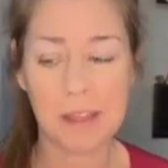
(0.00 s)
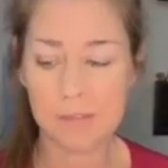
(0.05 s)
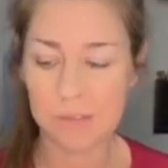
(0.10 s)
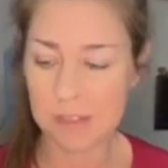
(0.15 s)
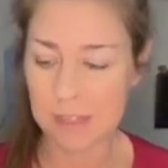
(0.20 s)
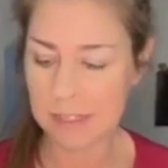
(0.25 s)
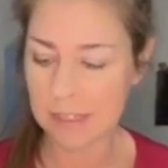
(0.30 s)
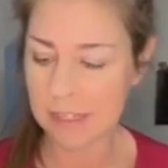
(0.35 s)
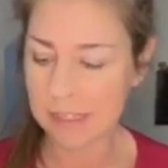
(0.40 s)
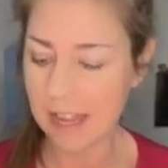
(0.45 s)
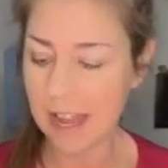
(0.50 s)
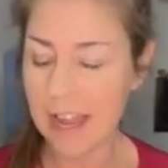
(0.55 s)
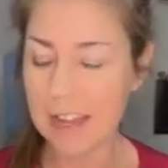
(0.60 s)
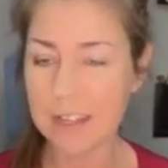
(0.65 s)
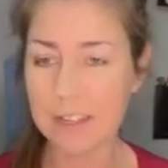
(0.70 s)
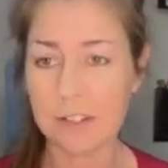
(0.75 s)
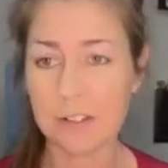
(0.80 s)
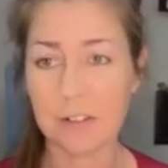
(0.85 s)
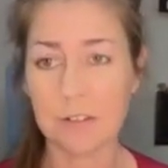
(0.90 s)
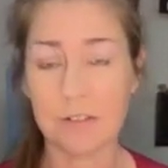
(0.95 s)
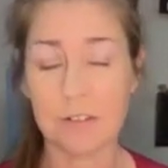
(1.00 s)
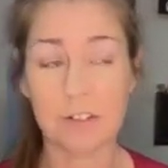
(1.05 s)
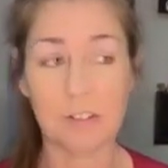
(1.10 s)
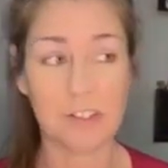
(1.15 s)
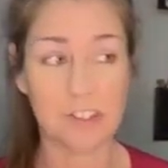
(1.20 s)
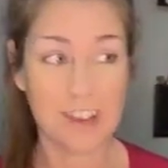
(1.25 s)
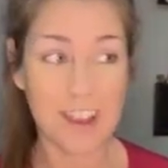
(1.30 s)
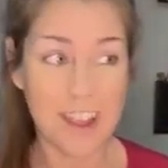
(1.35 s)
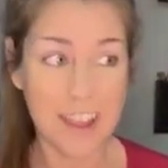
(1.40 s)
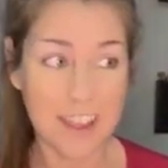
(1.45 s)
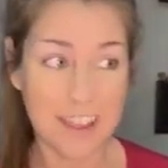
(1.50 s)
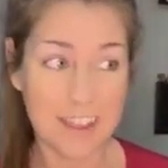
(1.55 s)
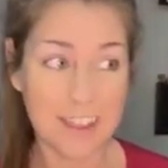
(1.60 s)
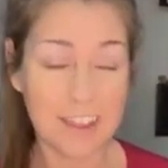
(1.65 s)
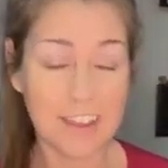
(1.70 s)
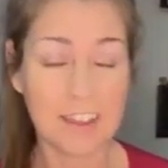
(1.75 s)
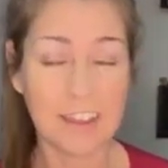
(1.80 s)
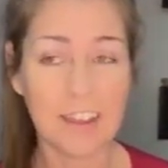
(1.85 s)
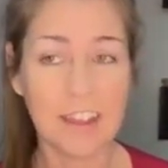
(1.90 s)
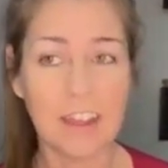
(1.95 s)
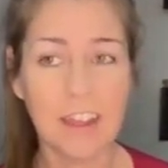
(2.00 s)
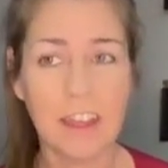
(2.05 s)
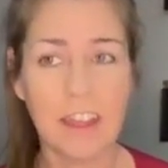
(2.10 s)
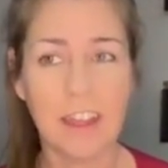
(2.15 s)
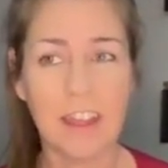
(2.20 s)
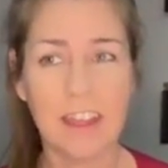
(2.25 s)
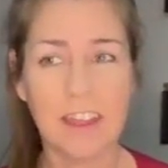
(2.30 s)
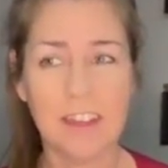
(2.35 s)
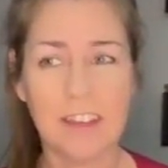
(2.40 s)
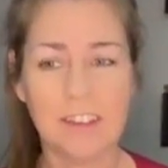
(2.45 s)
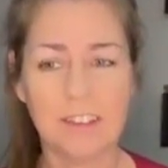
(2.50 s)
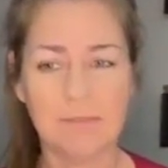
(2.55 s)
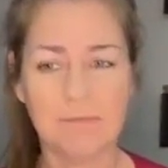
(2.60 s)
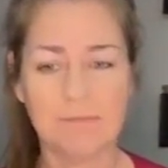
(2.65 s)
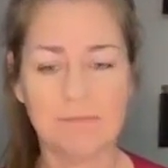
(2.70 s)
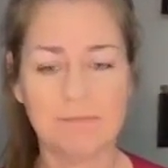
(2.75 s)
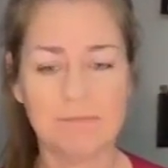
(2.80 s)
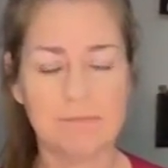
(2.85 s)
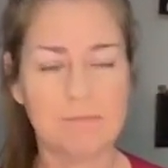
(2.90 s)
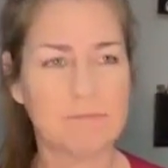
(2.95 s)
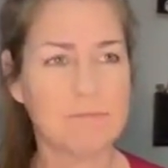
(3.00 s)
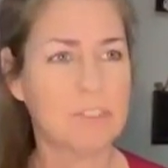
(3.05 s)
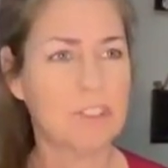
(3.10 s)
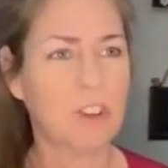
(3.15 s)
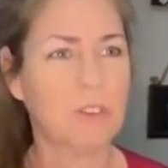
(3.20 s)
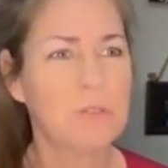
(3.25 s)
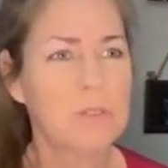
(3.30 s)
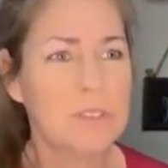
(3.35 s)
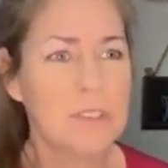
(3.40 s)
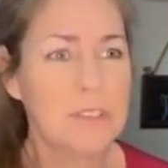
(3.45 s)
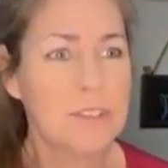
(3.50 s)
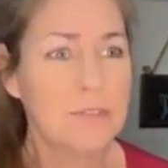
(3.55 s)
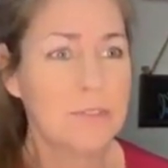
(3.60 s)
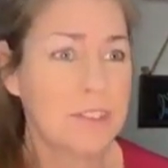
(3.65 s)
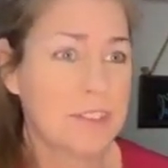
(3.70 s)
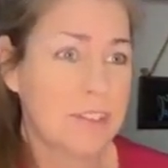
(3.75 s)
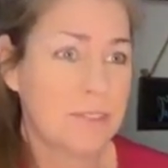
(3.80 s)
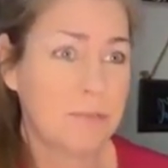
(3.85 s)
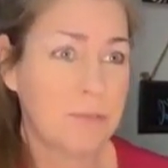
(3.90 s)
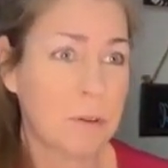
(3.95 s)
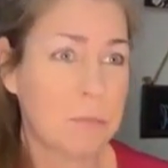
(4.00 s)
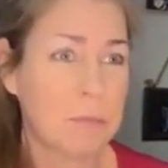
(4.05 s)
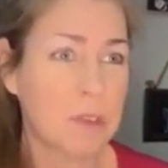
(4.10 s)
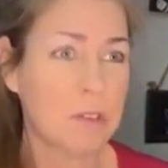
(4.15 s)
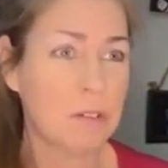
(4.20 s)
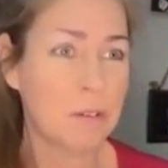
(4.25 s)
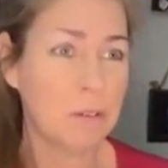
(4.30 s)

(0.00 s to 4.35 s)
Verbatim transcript: we have in this class are Jake and Joseph. Is it from